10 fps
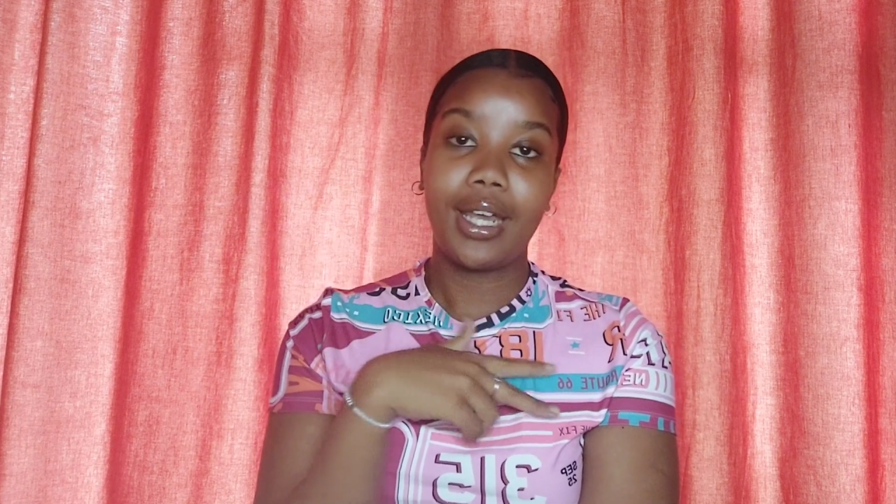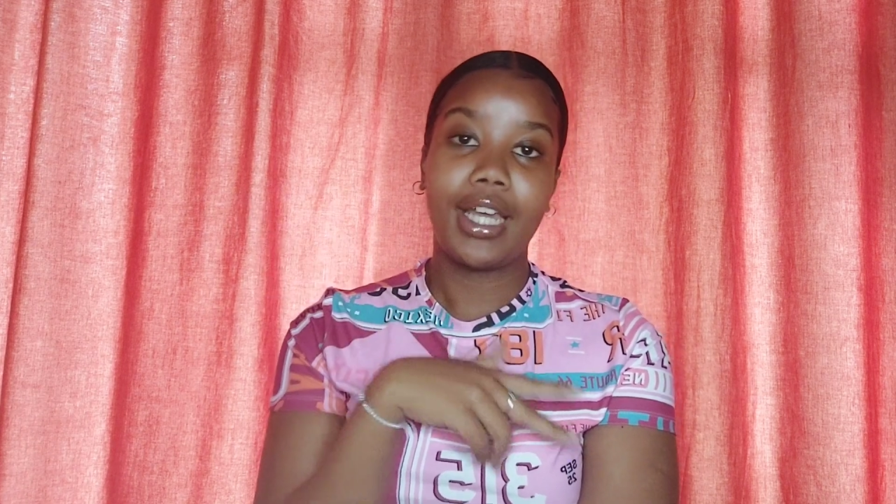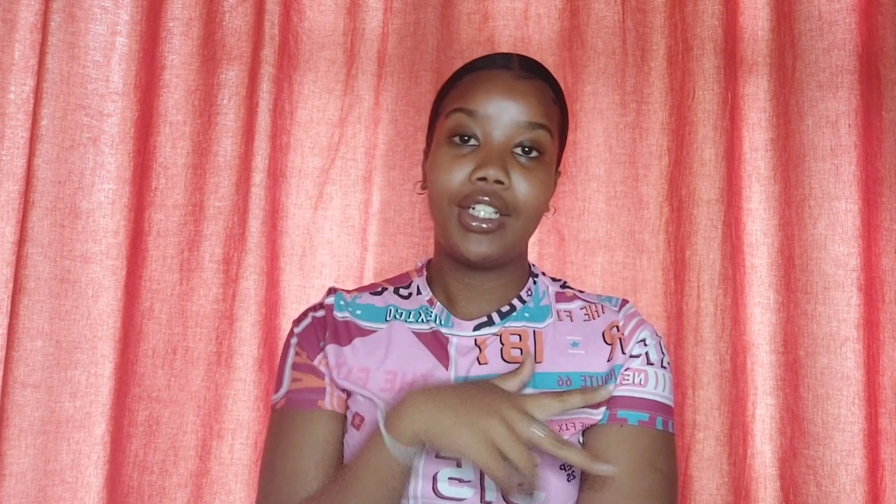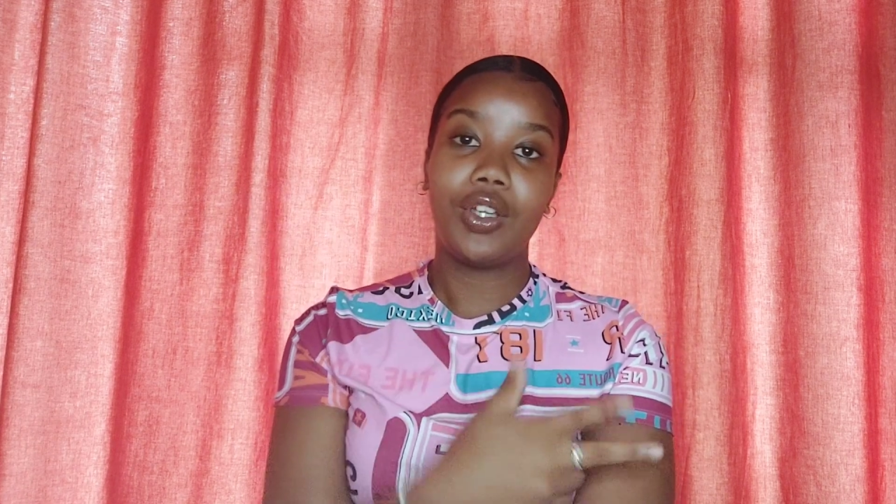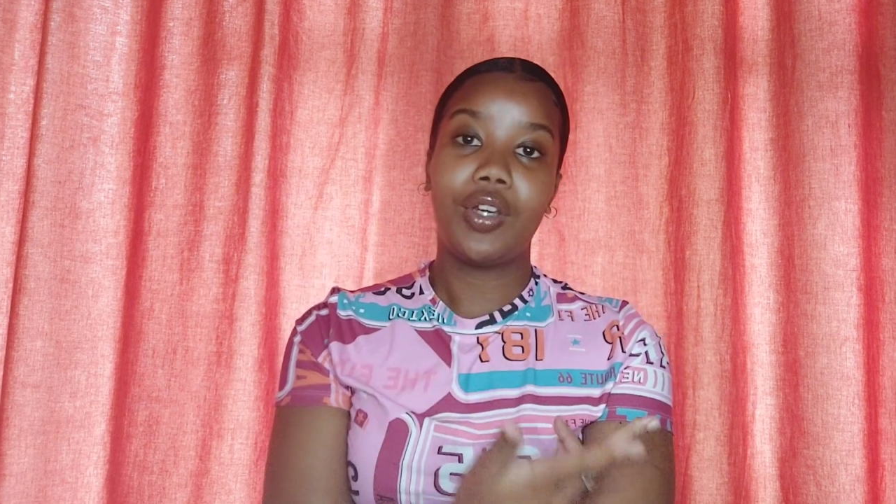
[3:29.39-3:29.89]

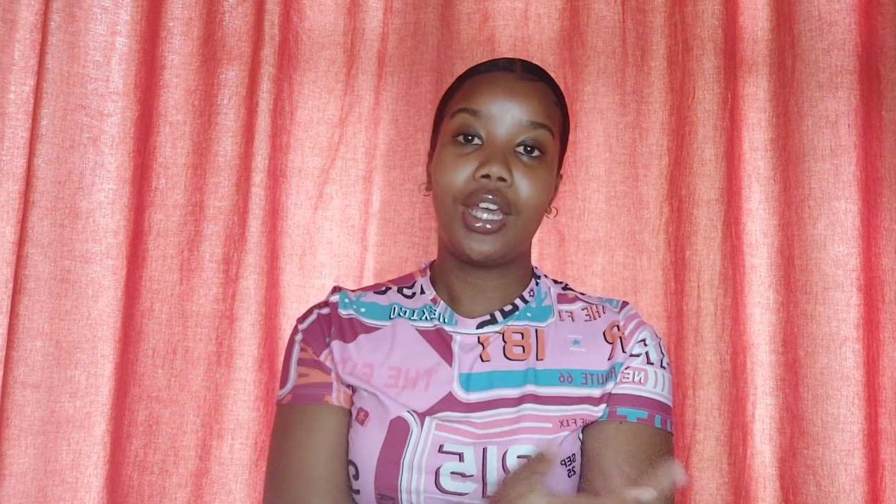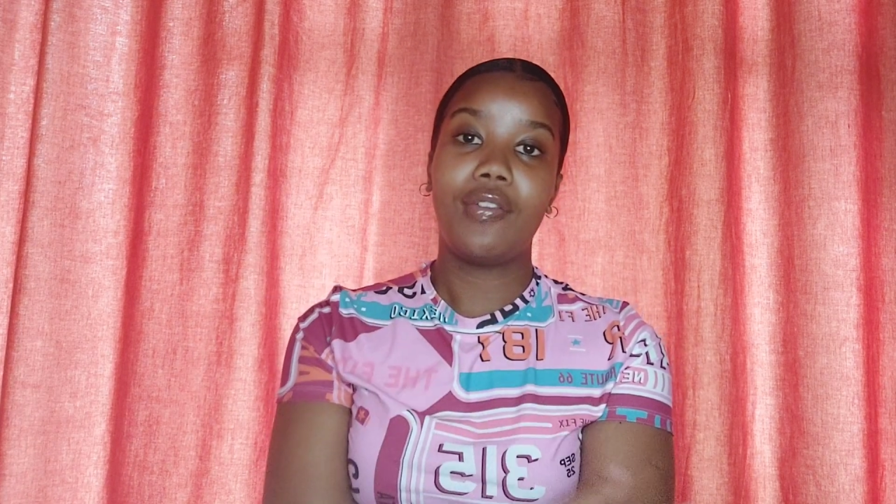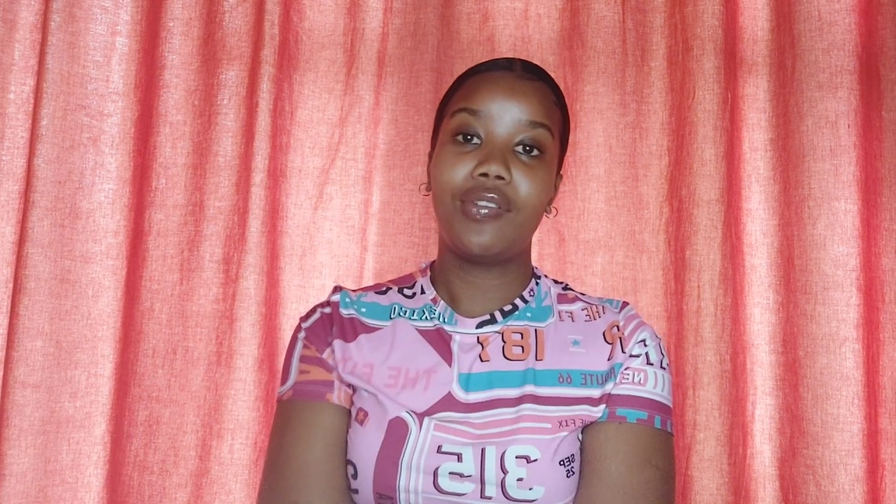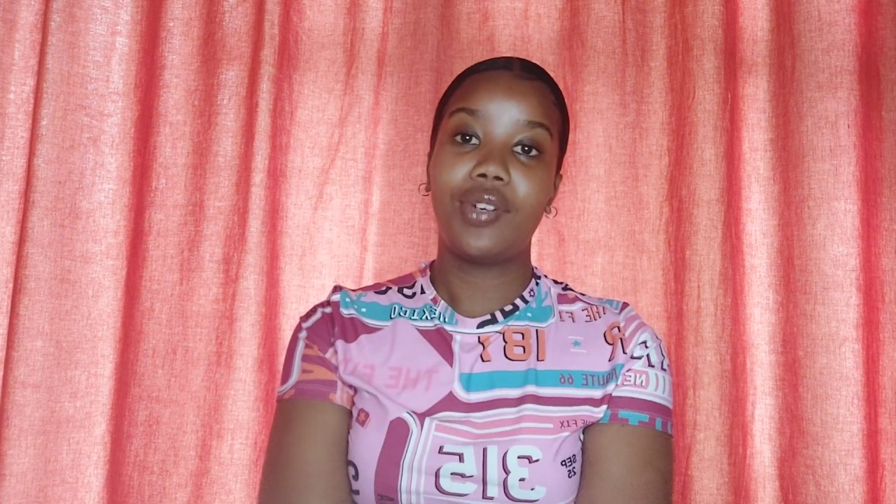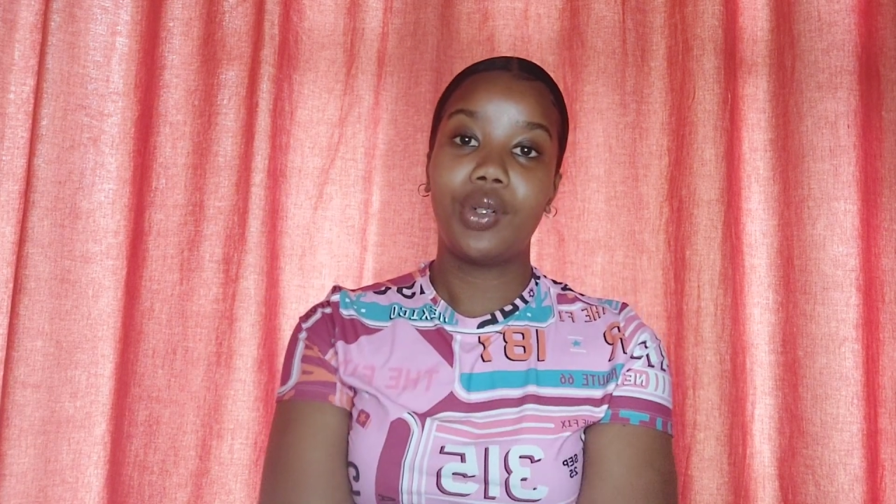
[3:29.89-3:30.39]
I don't
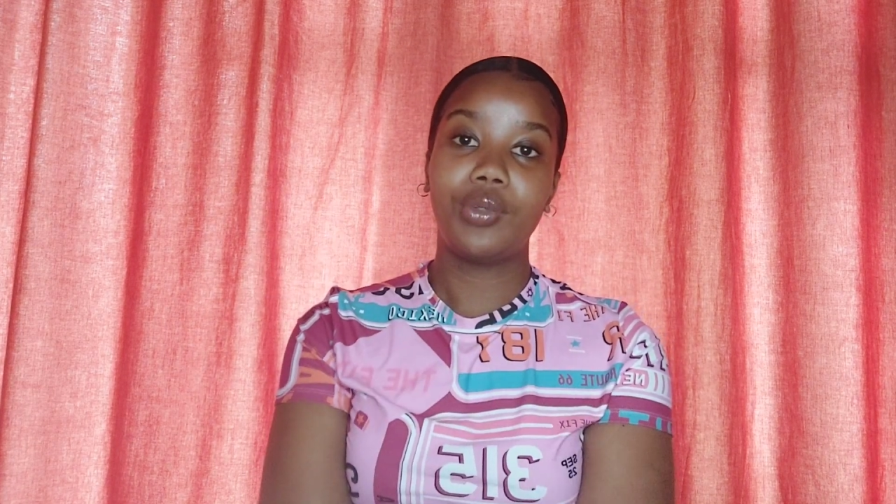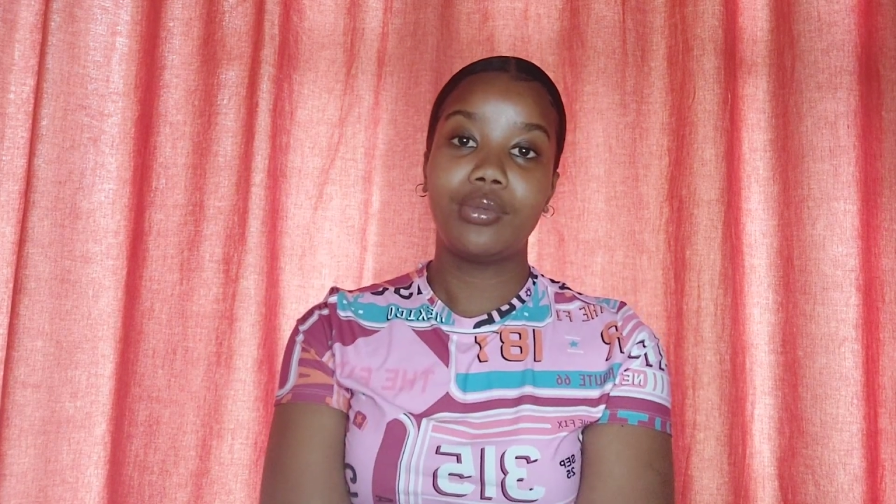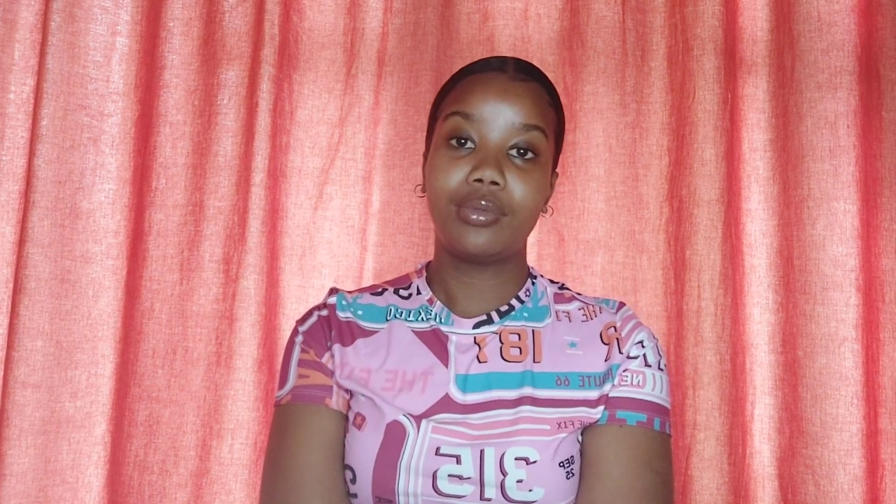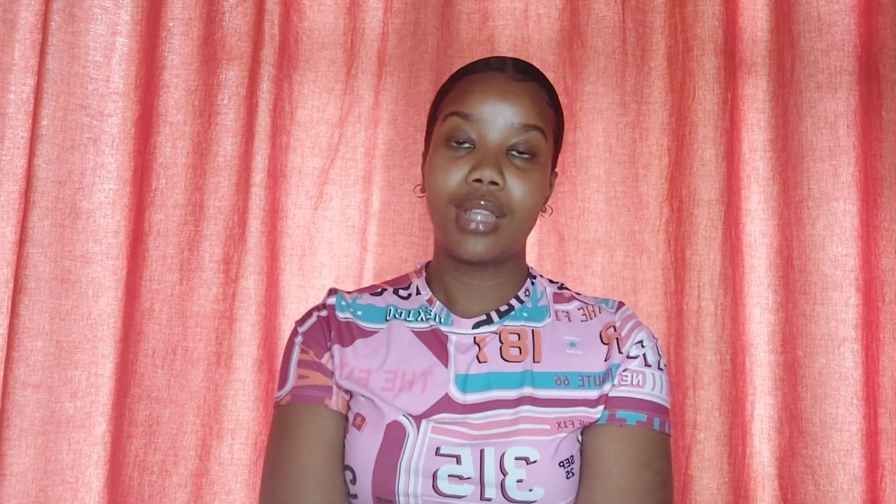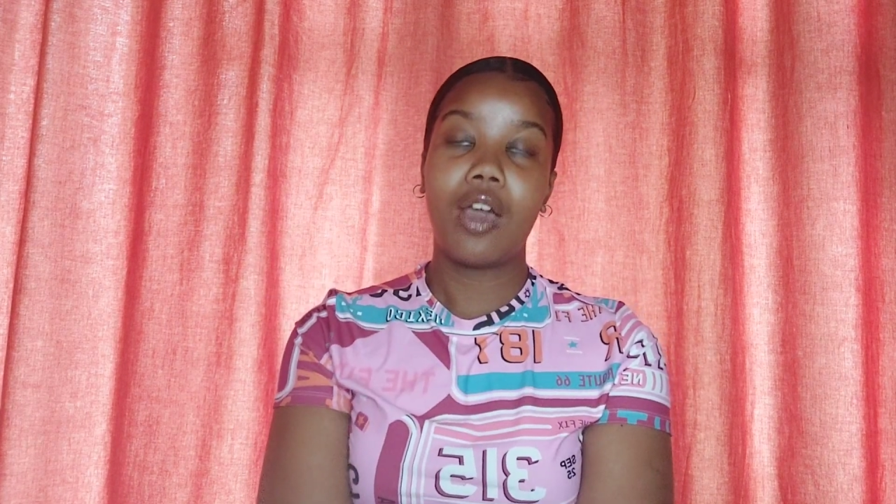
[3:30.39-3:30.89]
have a phone.